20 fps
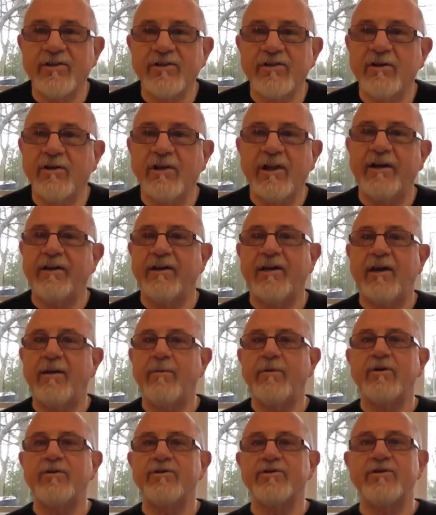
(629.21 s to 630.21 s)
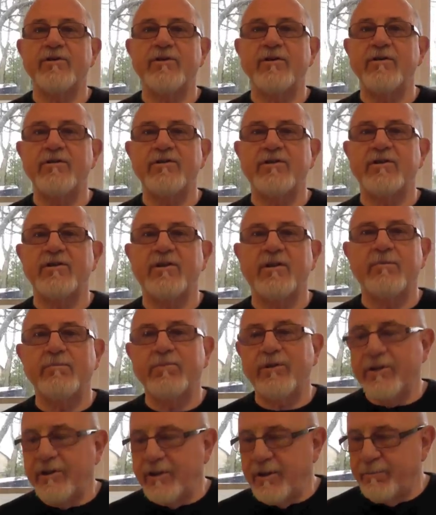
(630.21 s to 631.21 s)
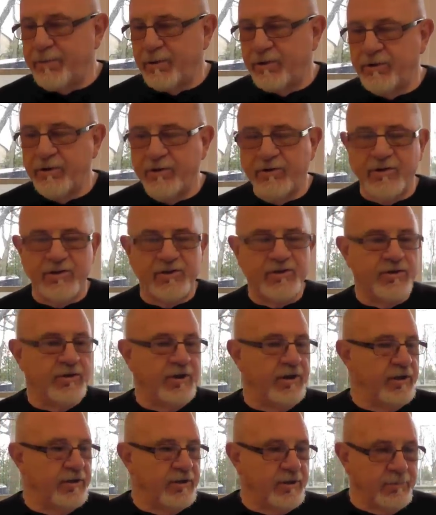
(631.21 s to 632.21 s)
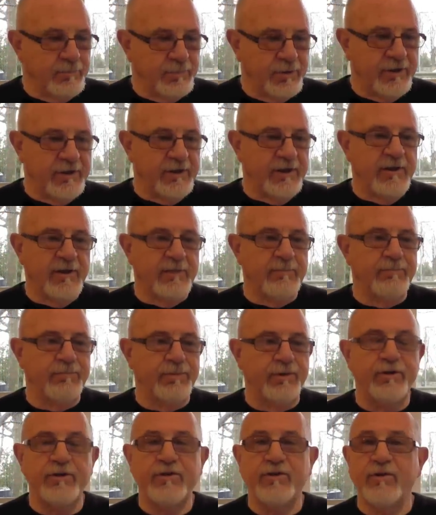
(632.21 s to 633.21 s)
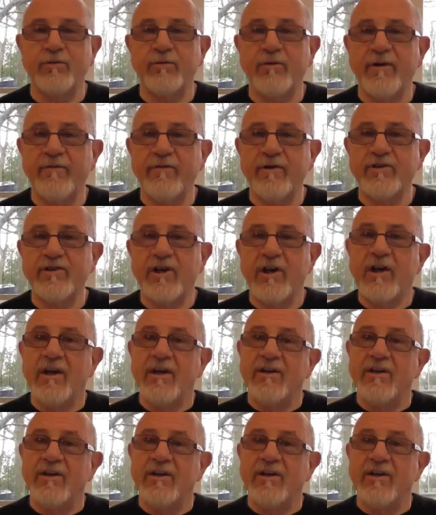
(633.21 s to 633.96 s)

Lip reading: And so a lot of chemicals are used and completely pollute the soil, completely pollute the rivers.